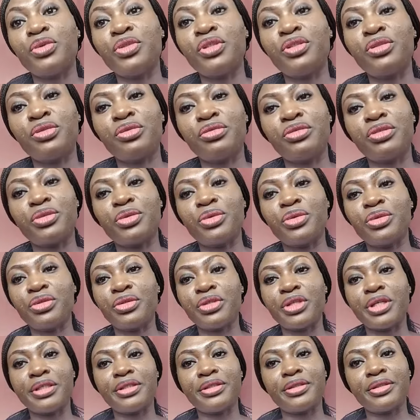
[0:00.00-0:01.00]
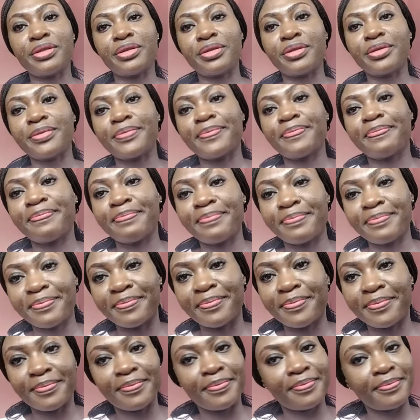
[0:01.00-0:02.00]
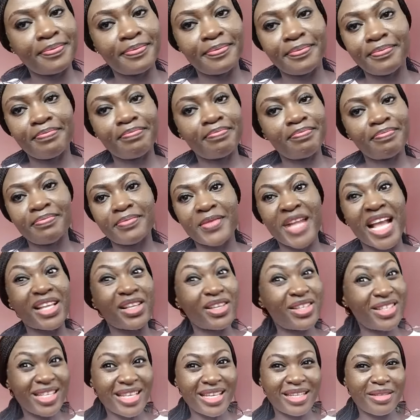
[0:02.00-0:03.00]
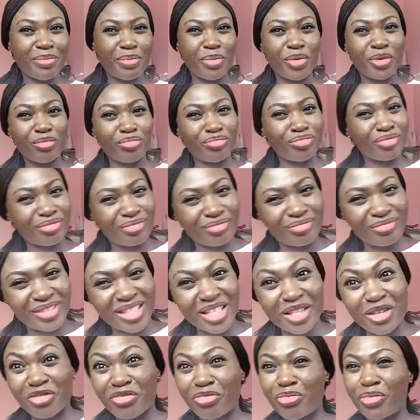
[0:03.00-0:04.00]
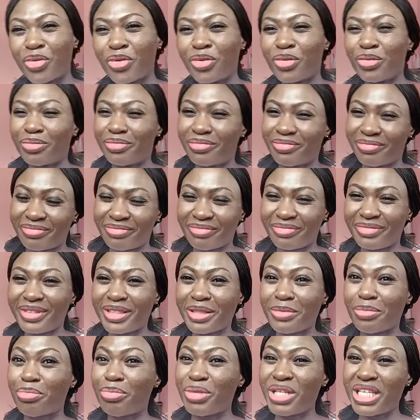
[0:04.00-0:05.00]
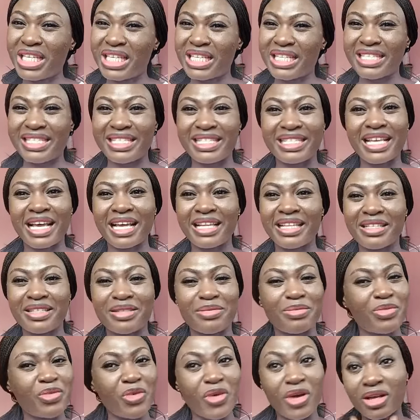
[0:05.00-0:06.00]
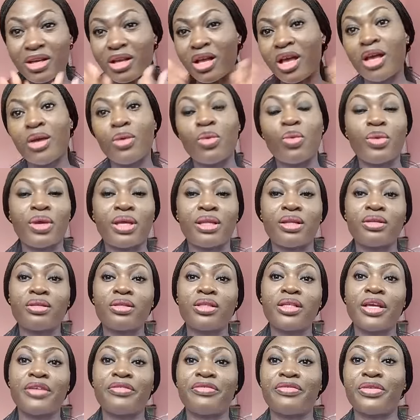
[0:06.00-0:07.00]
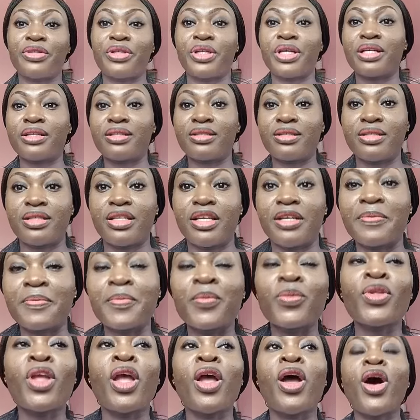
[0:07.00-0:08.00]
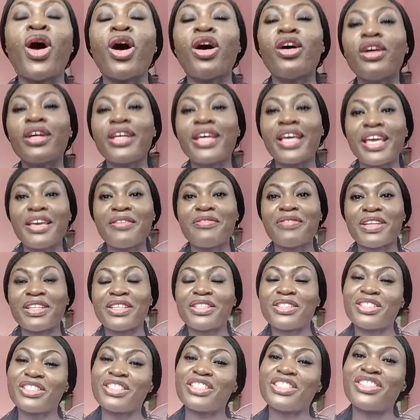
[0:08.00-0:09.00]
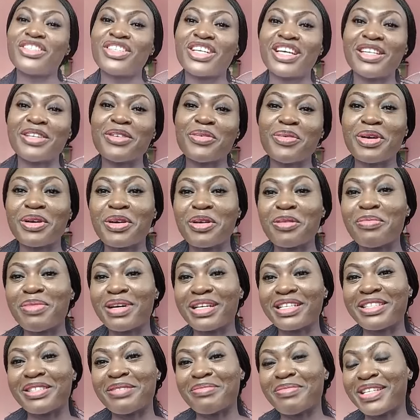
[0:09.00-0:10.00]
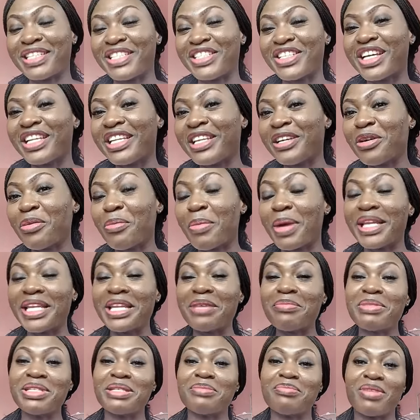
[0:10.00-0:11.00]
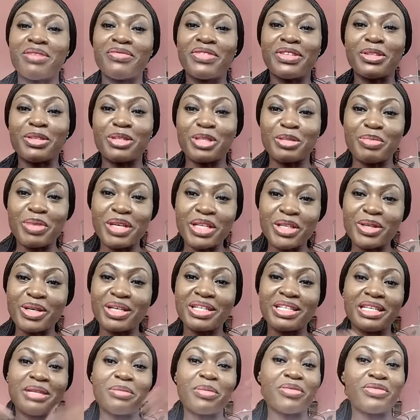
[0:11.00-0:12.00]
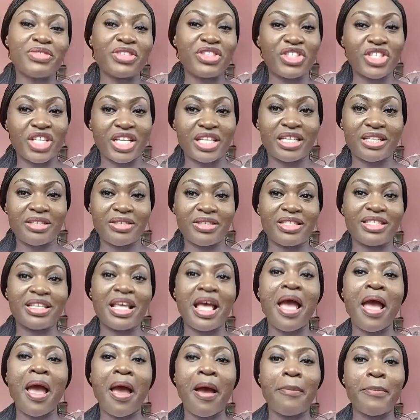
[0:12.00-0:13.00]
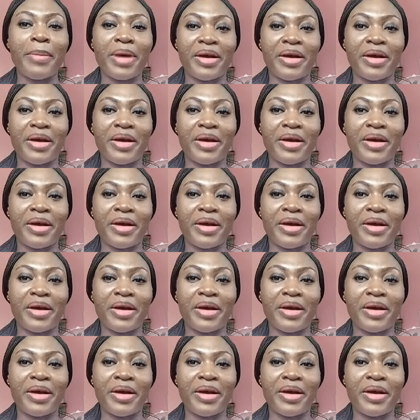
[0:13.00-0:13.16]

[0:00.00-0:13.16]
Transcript: they will need to recolonize us. I just said bump instead of bomb. The B is silent. Well, we are not here for that today. Okay, if you're new to this channel, welcome back to my channel. My name is Marvelous Bello, and the name of this channel is